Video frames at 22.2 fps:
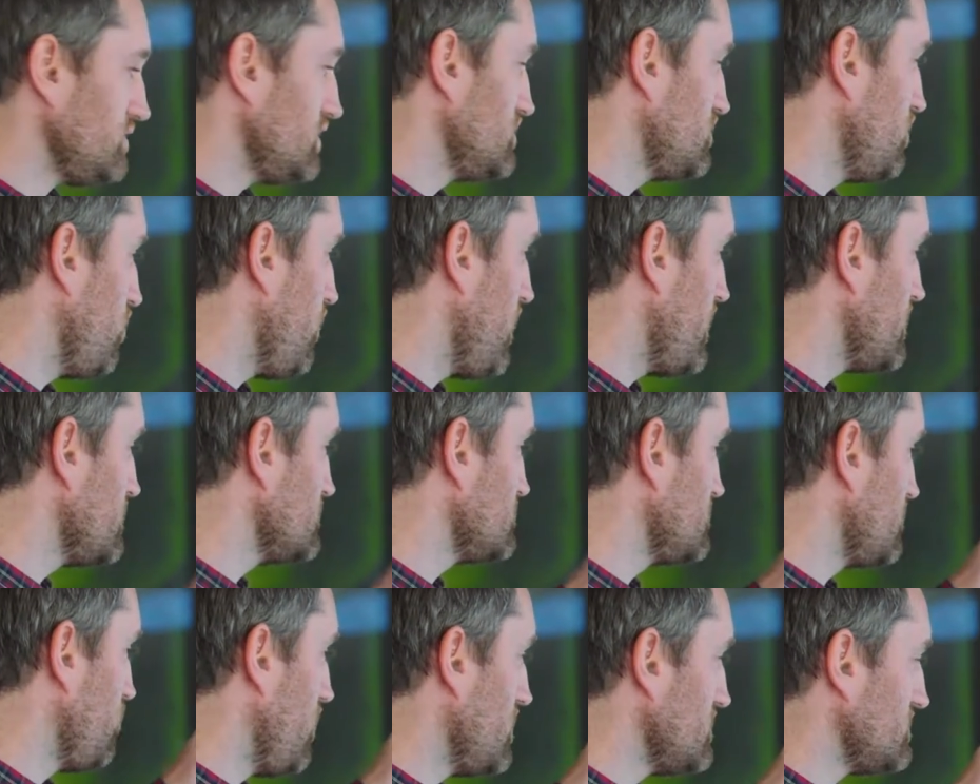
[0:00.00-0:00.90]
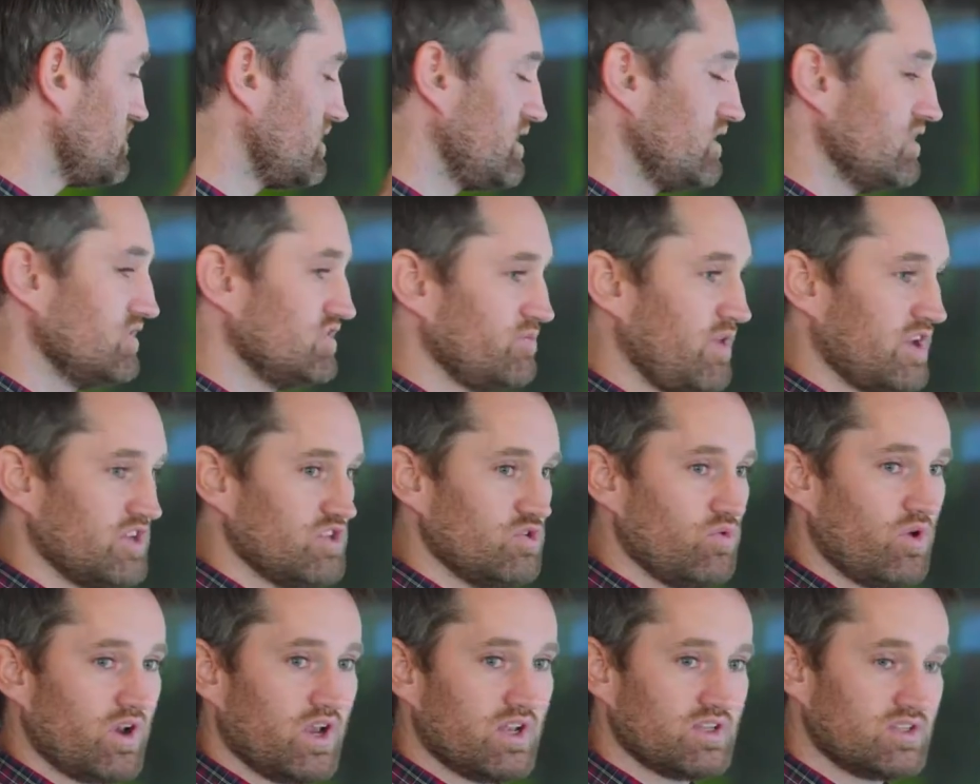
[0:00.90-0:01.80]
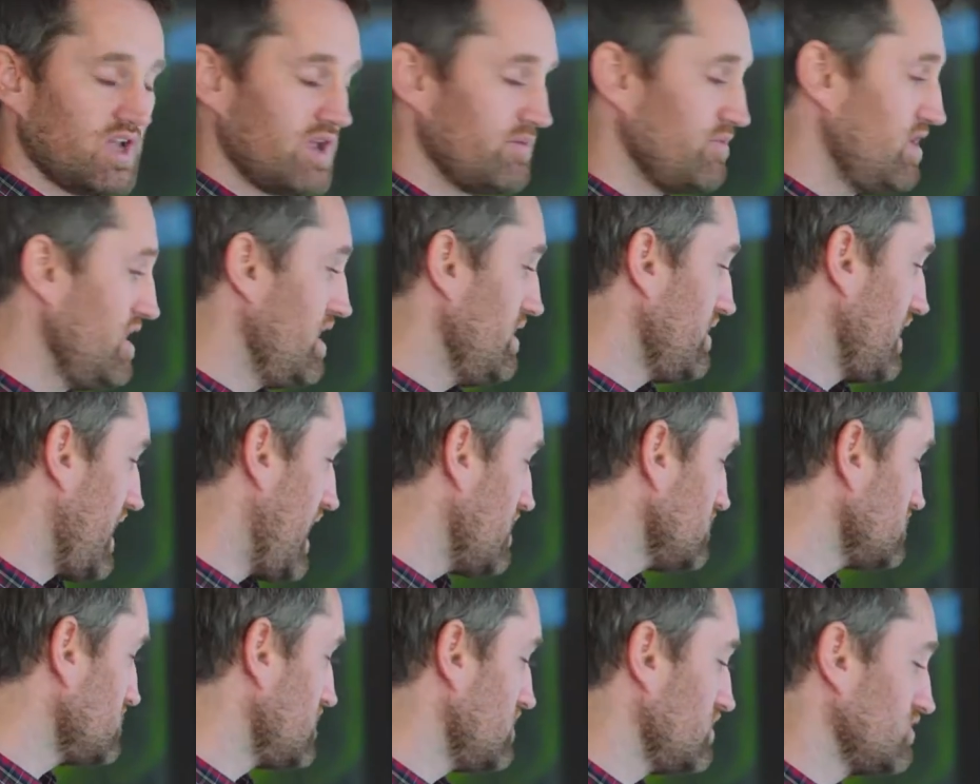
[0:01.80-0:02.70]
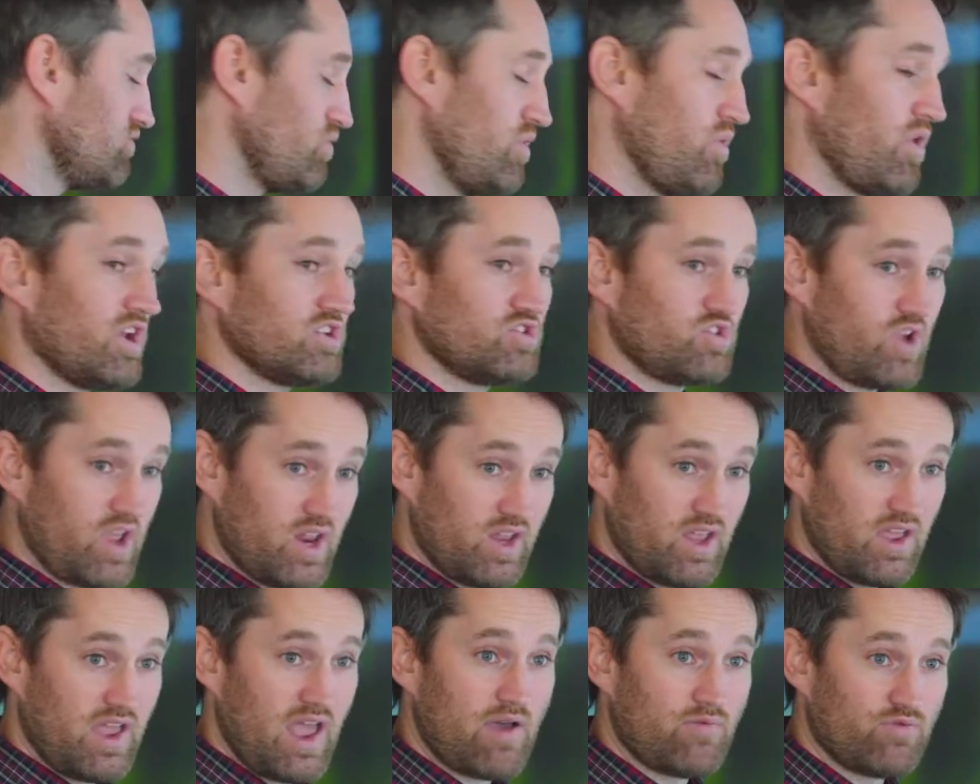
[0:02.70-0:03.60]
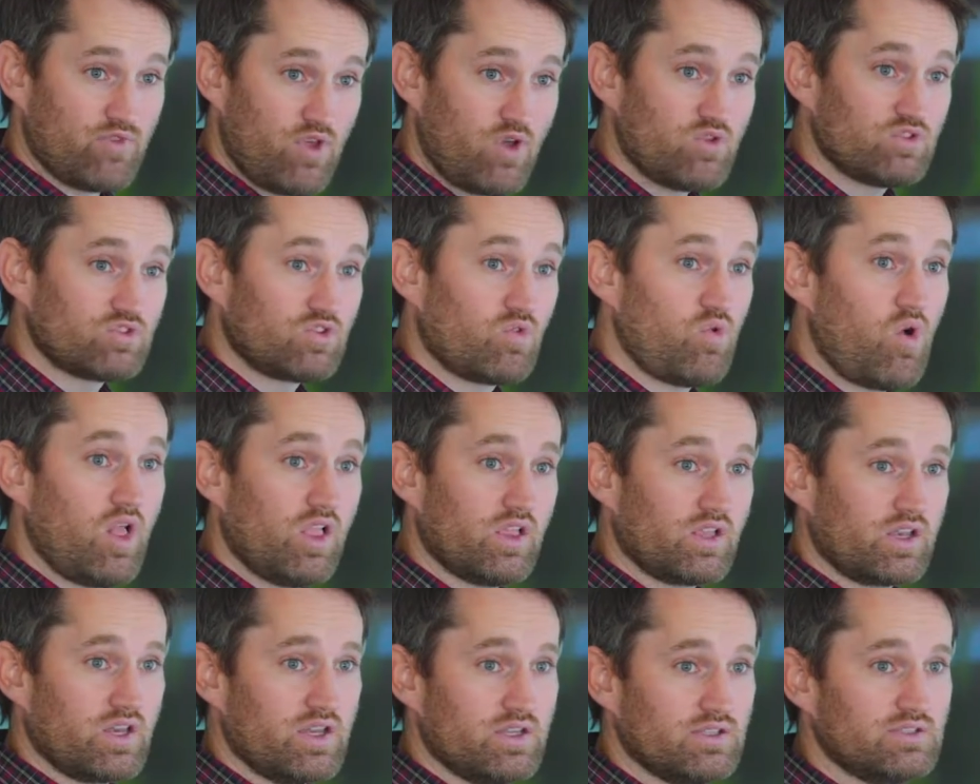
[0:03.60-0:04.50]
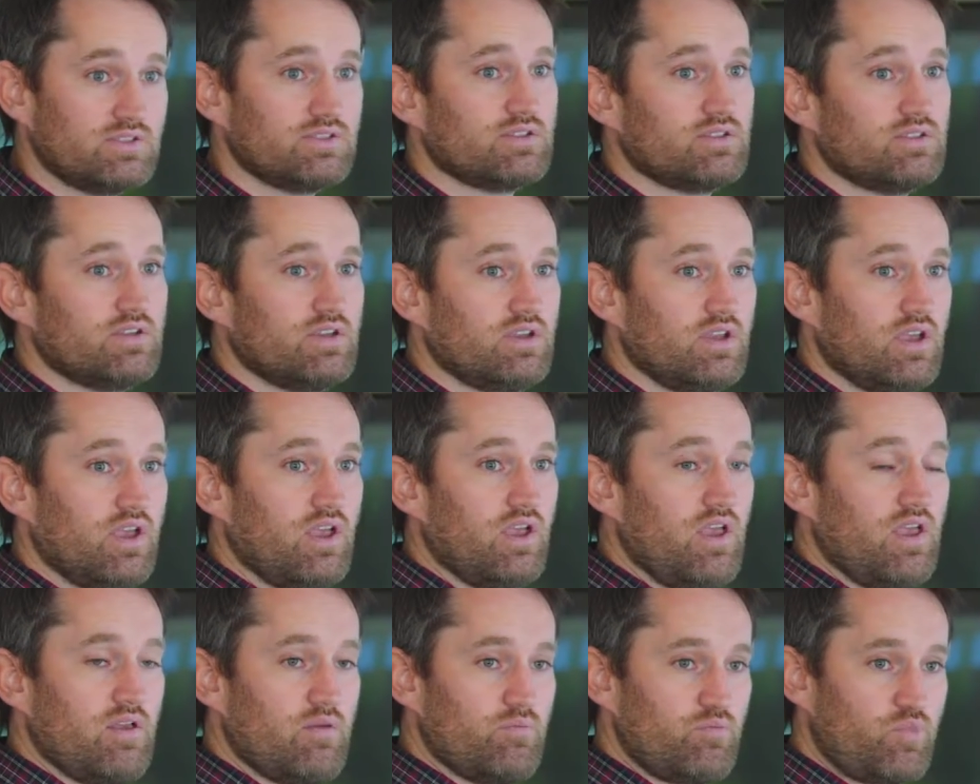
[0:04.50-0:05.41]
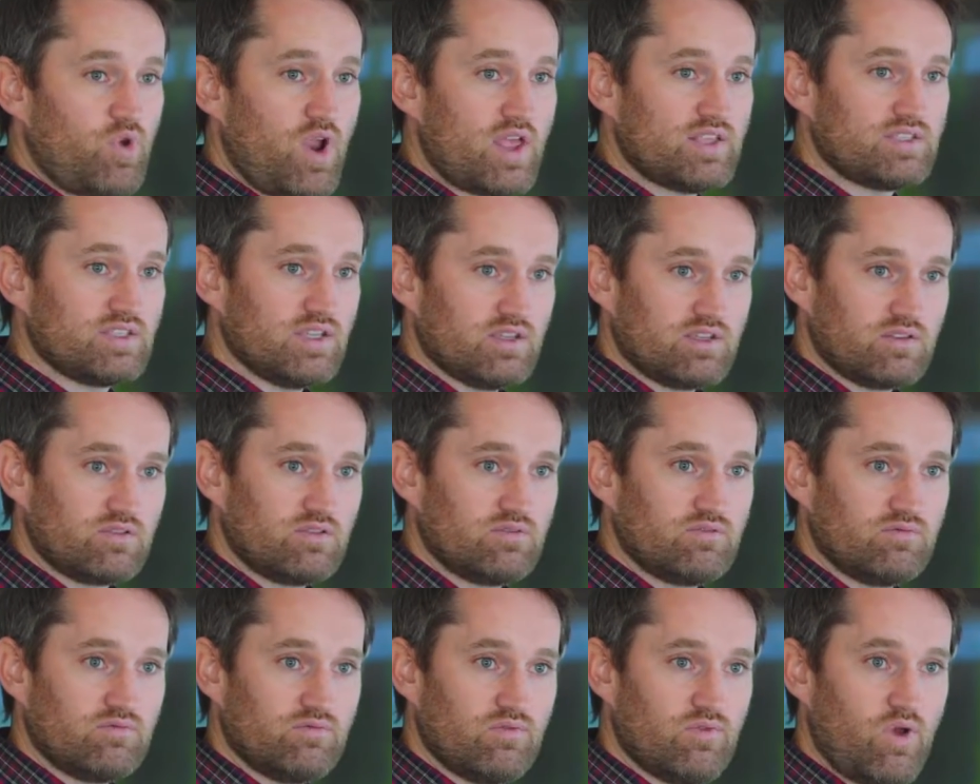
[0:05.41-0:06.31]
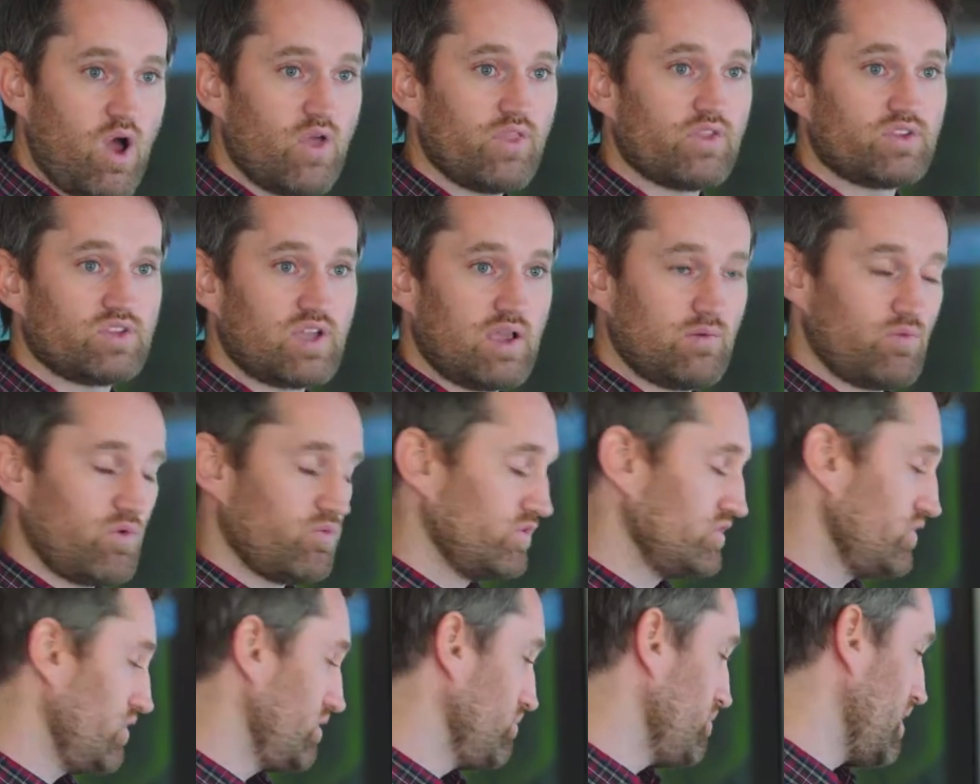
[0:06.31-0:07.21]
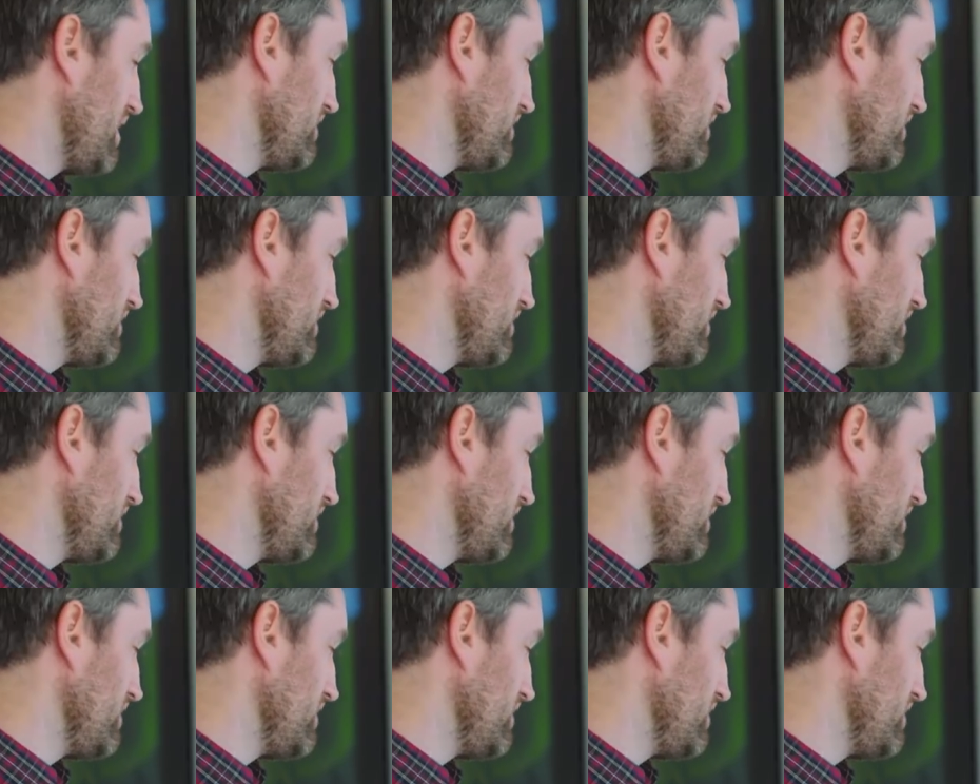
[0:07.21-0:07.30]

So whereas the what skills you might do one at a time, the how skills we want to try to have those qualities present all the time when we're doing